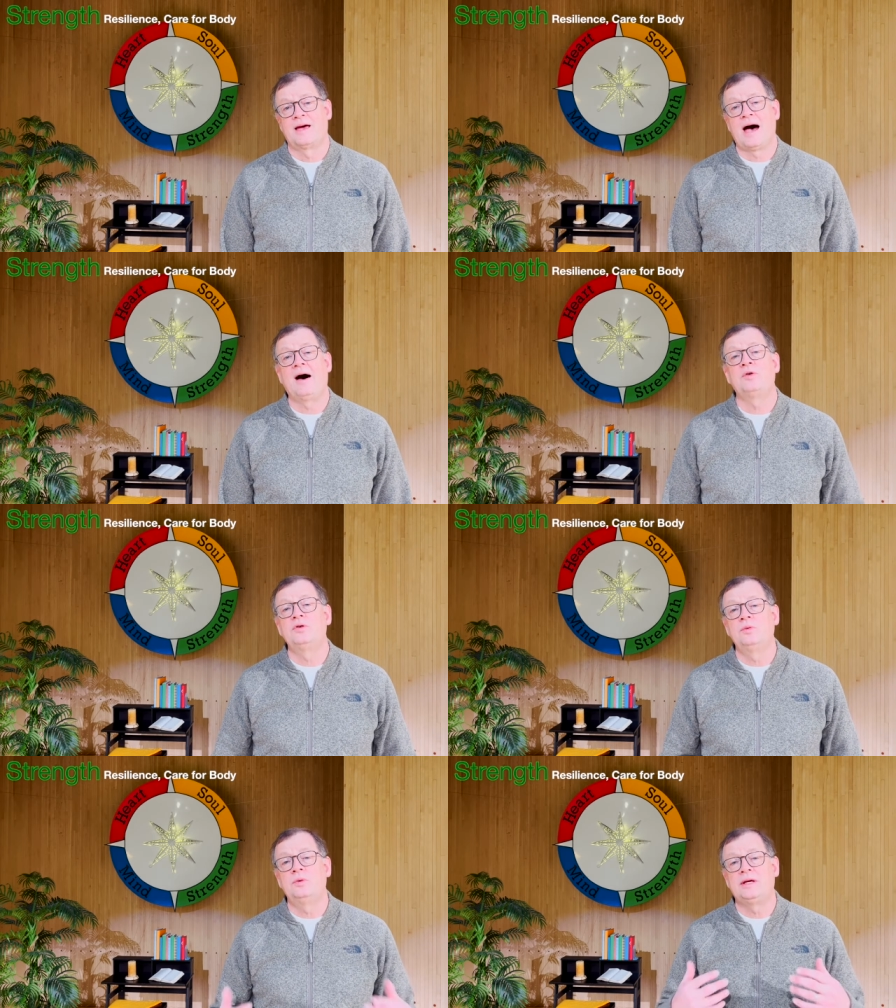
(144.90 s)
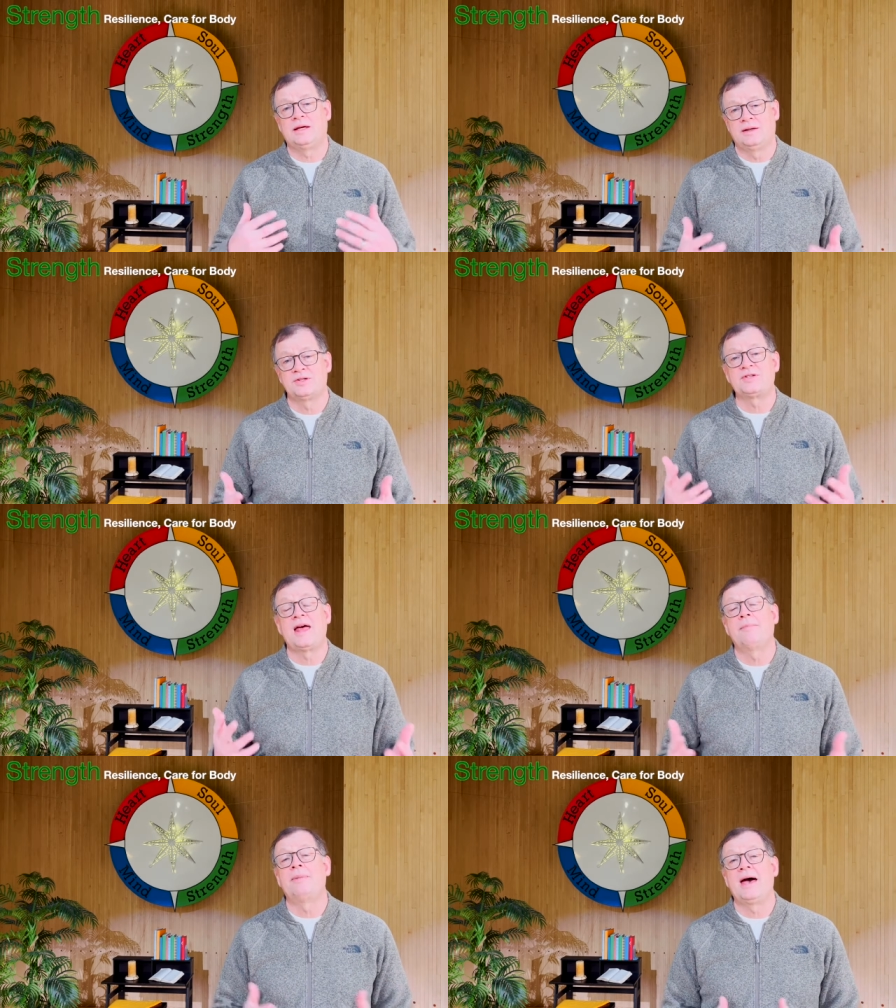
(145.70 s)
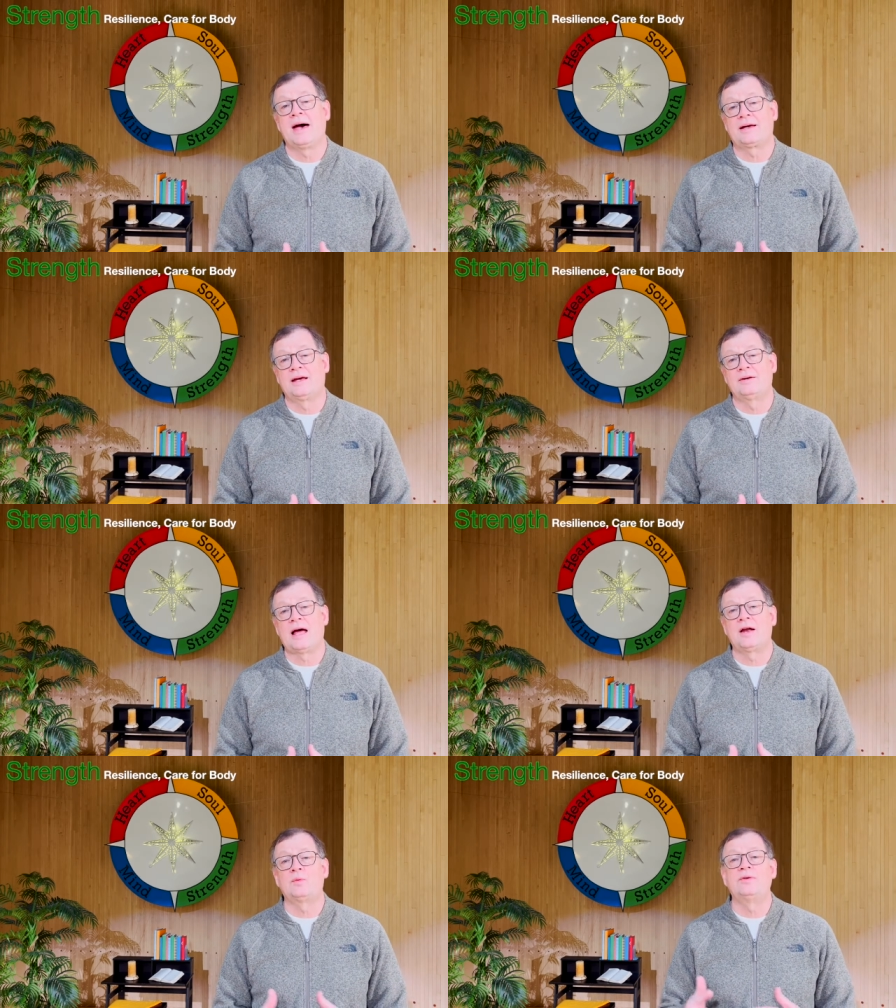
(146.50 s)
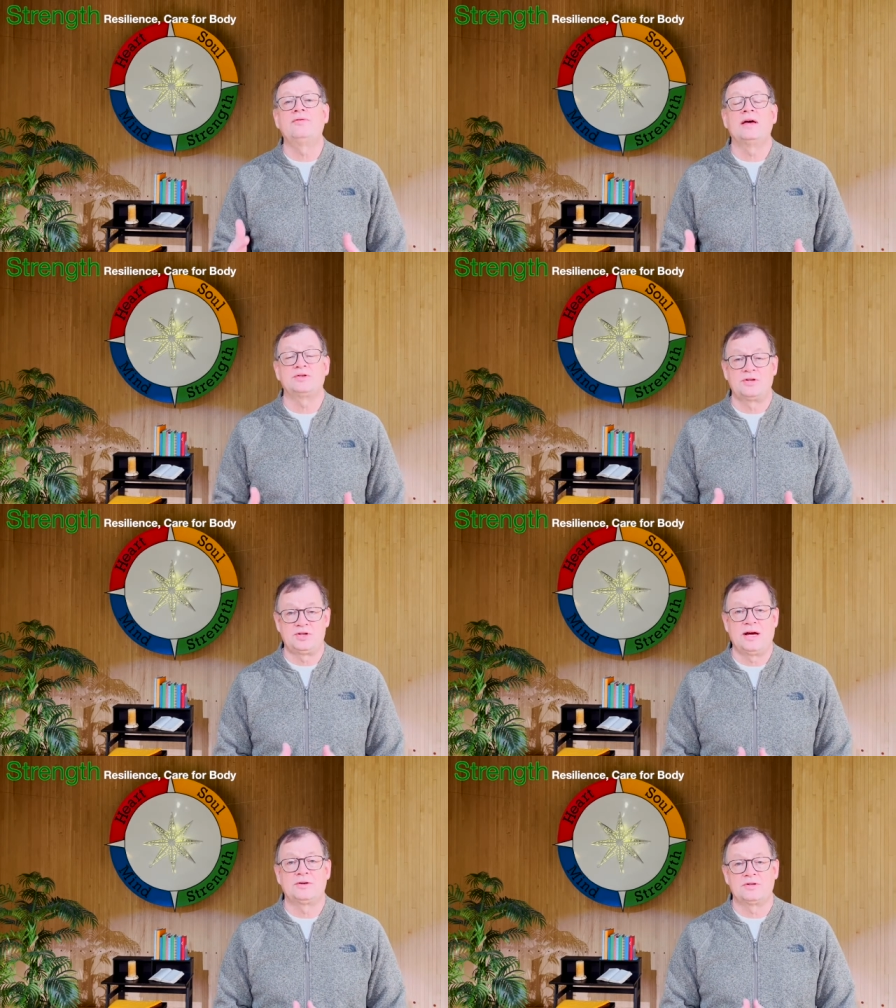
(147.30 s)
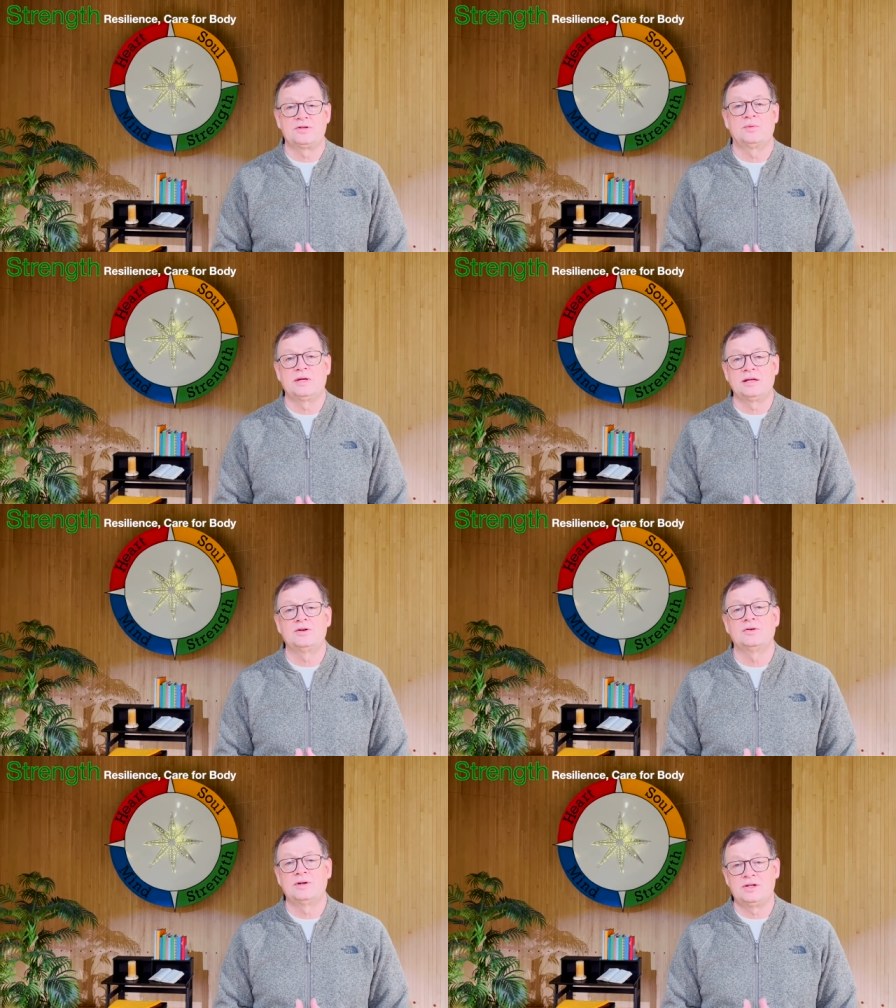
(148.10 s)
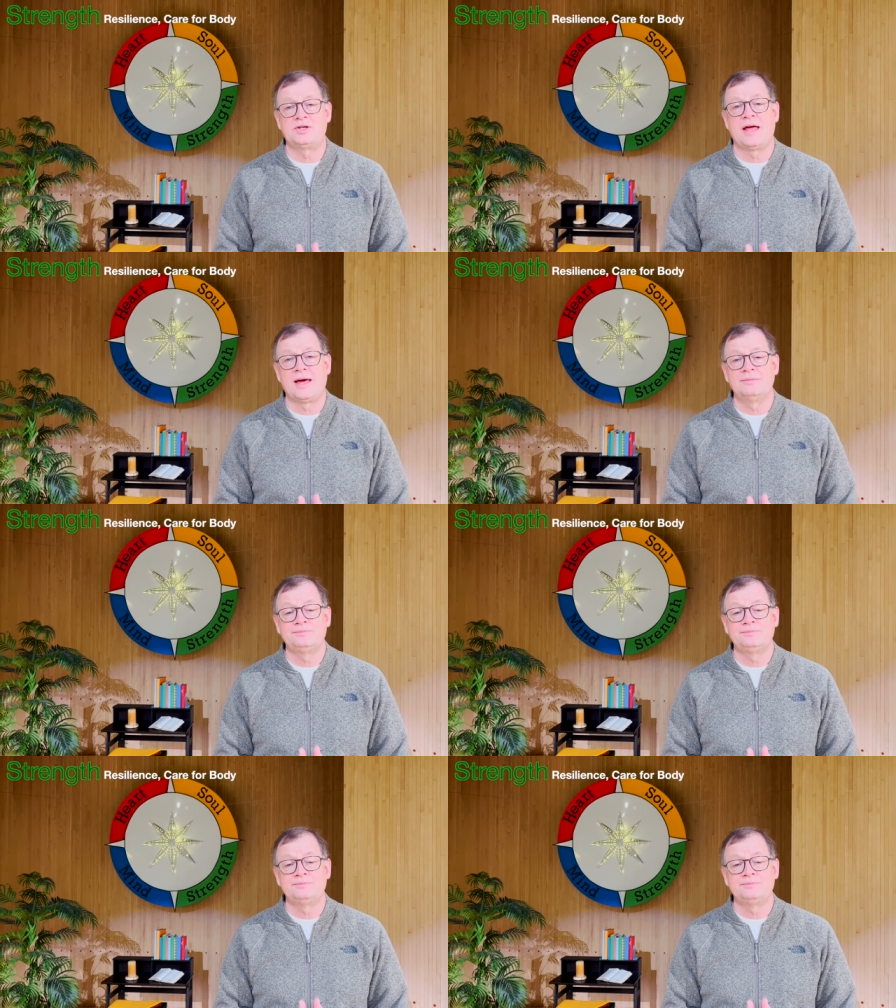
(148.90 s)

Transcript: how do we snap back and how do we face the challenges that we endure each day?